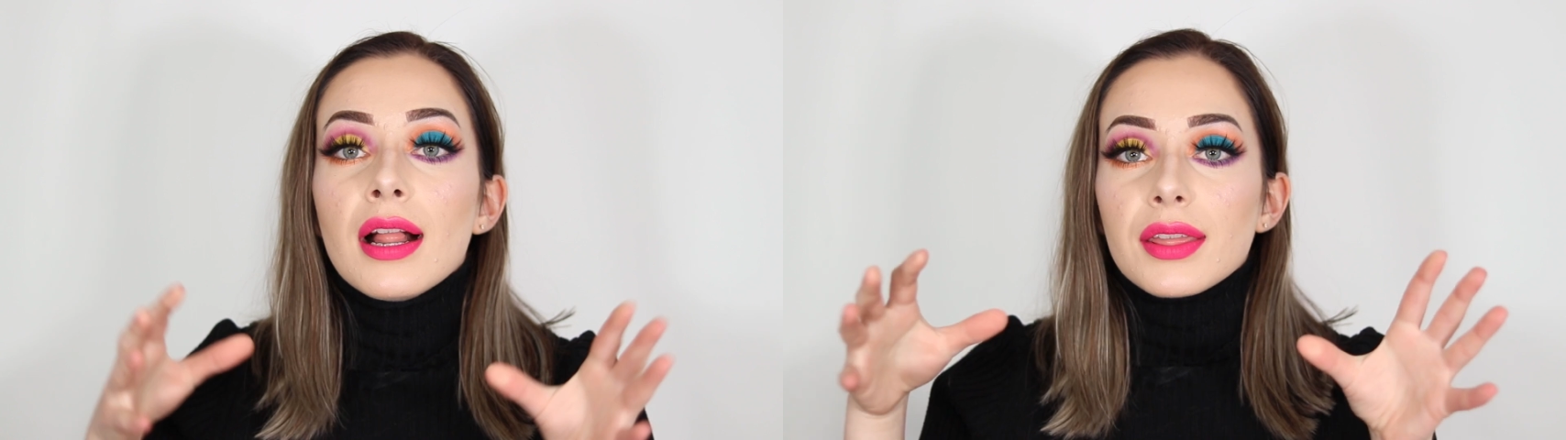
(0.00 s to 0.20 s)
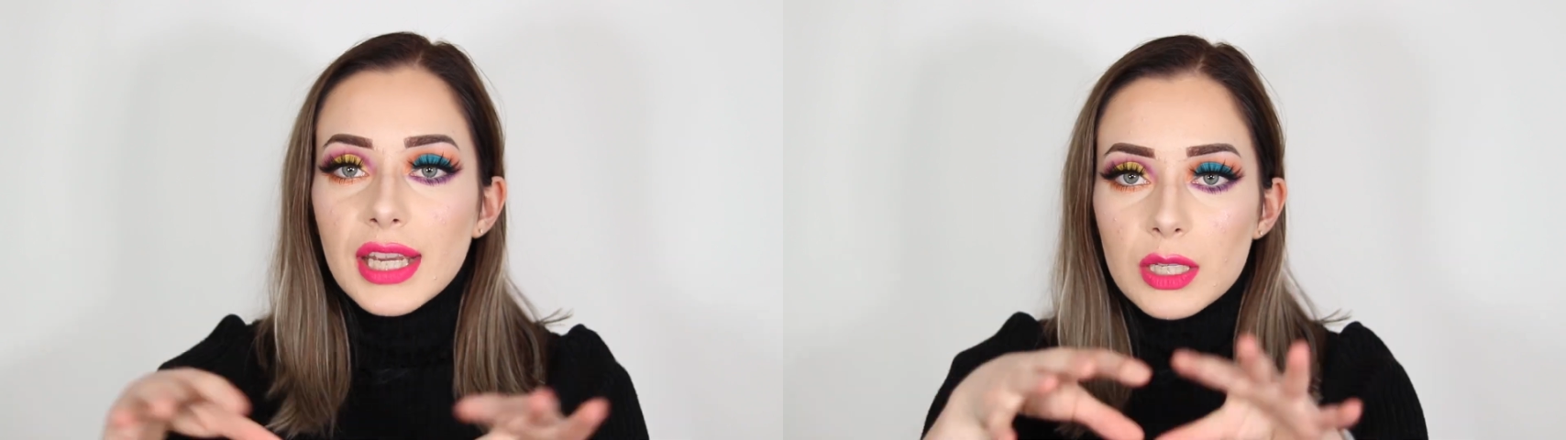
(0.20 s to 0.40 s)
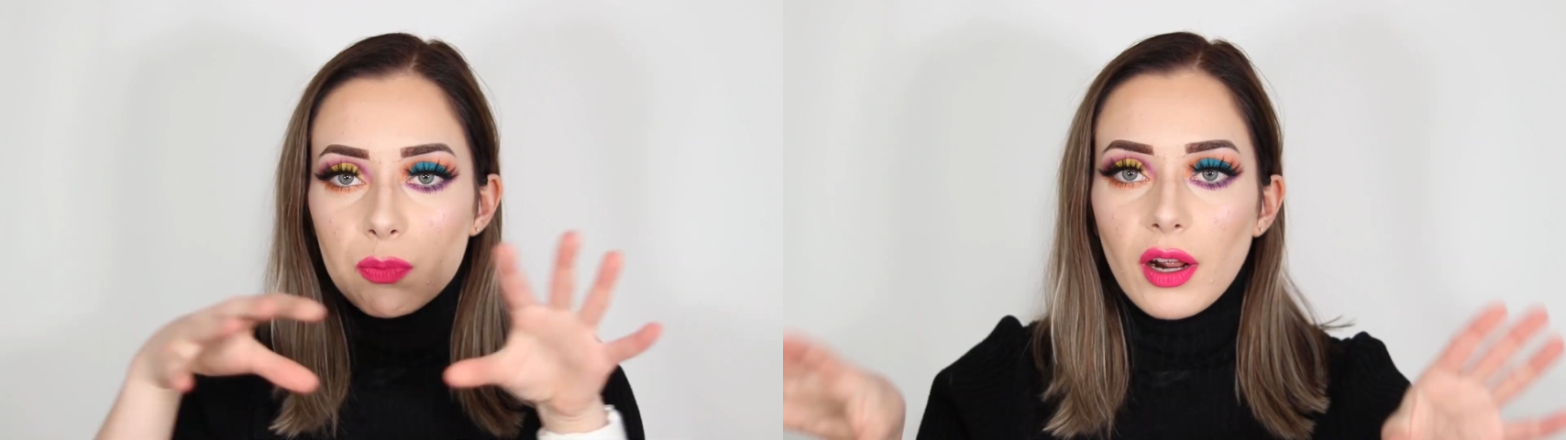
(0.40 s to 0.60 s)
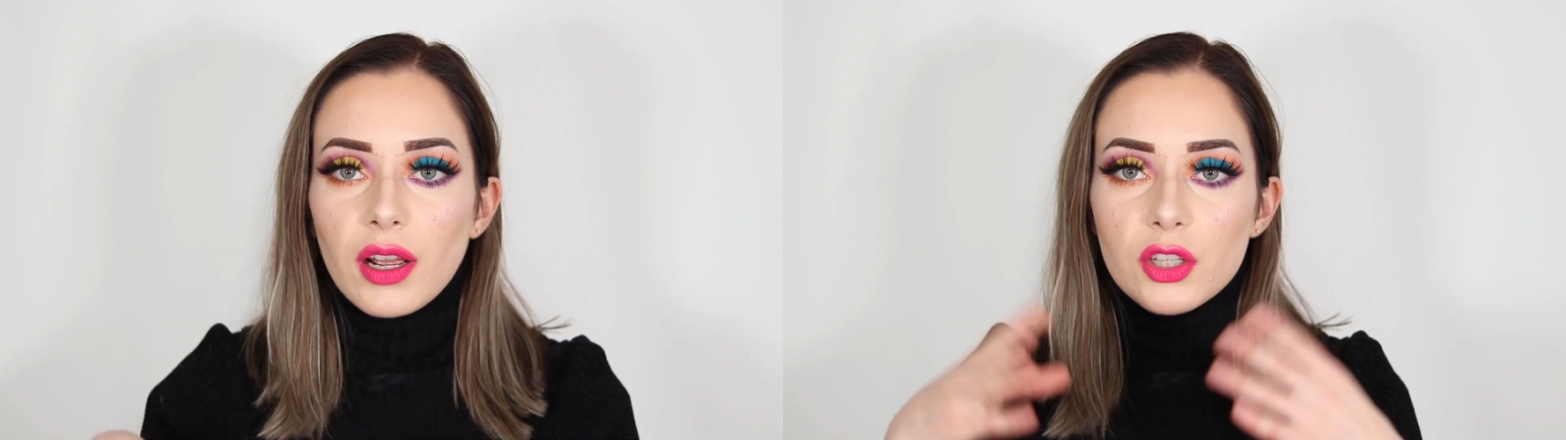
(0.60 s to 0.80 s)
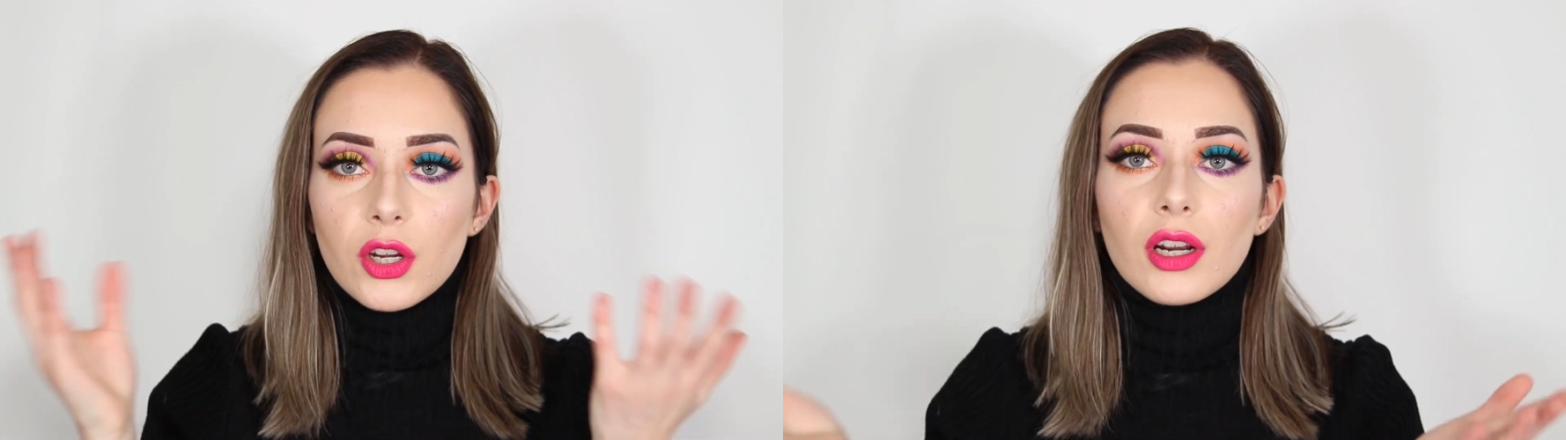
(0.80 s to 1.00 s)
These
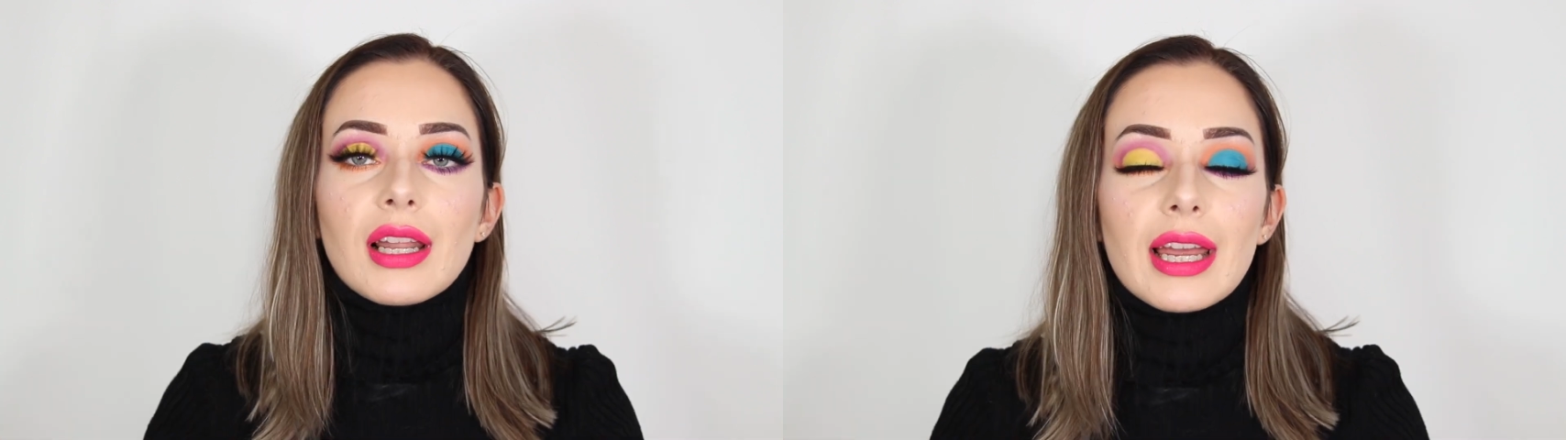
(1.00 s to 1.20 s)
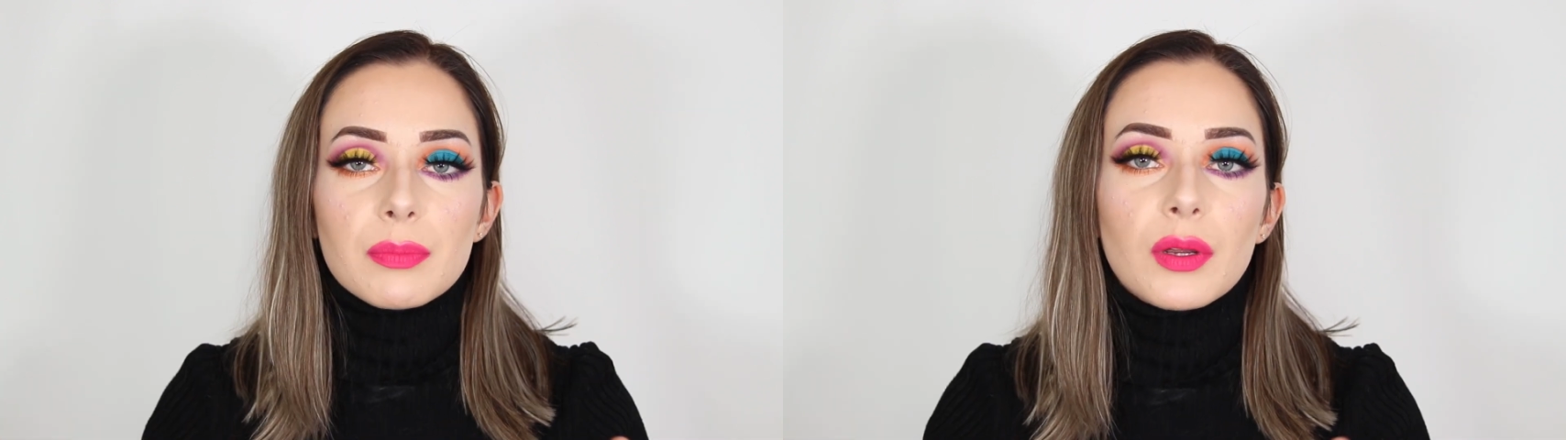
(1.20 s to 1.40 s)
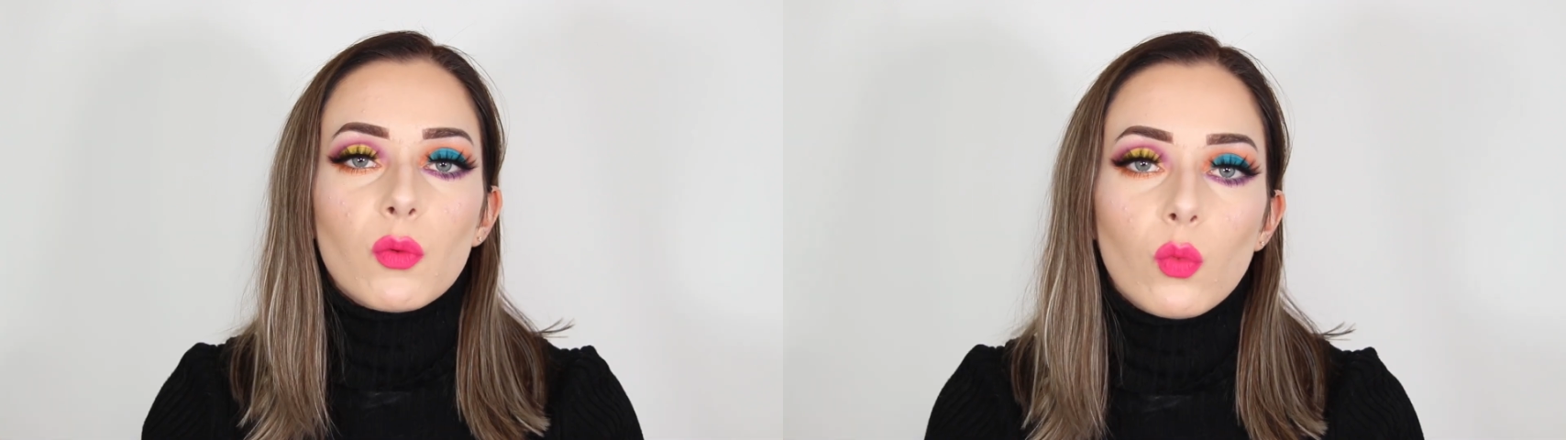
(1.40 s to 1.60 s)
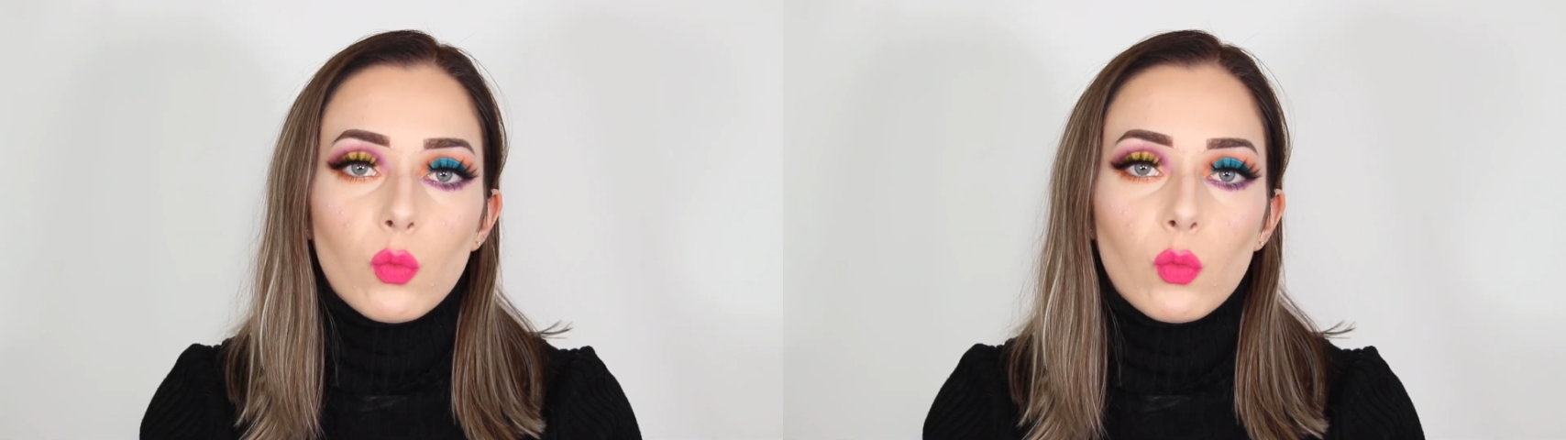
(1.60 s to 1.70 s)
products are going to last me